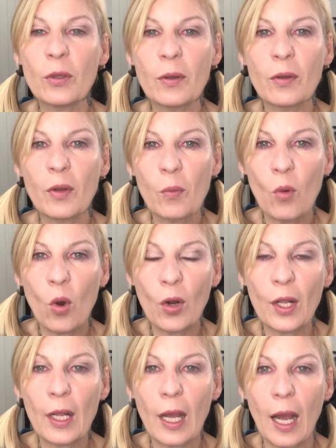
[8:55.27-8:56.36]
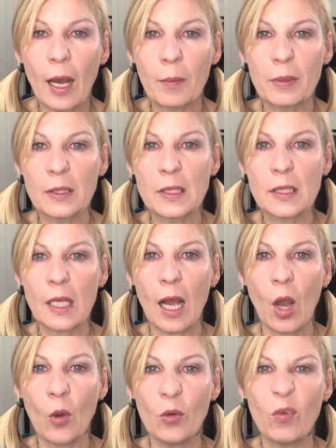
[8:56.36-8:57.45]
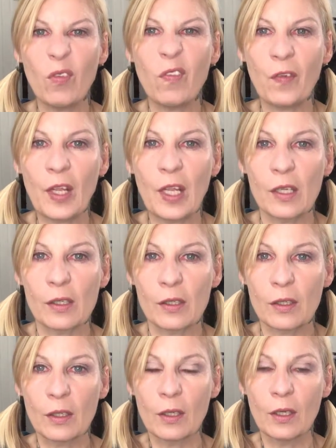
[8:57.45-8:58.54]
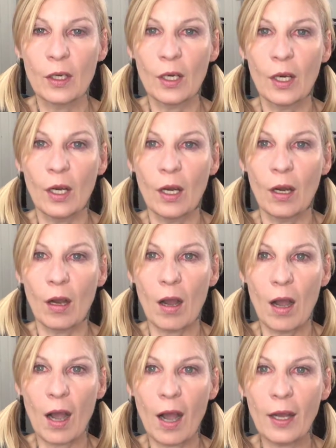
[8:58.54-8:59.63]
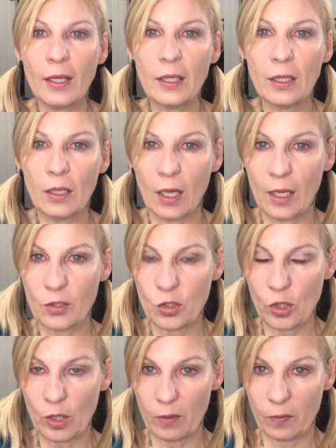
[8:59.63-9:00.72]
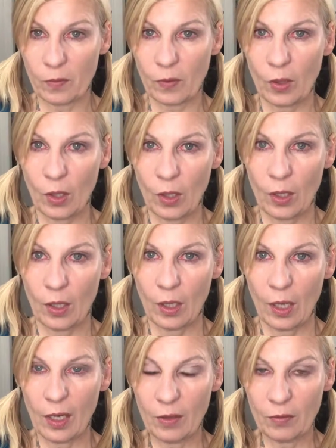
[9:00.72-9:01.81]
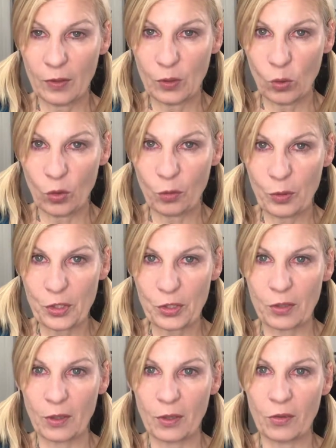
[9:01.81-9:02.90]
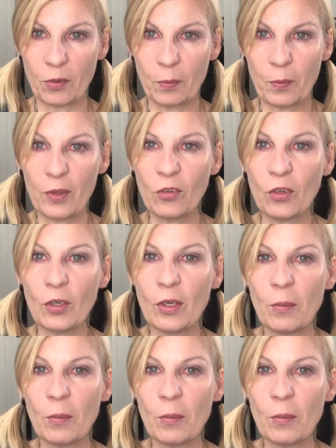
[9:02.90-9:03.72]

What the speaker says: your morning habits, how you feel. I live in North Beach. It's a busy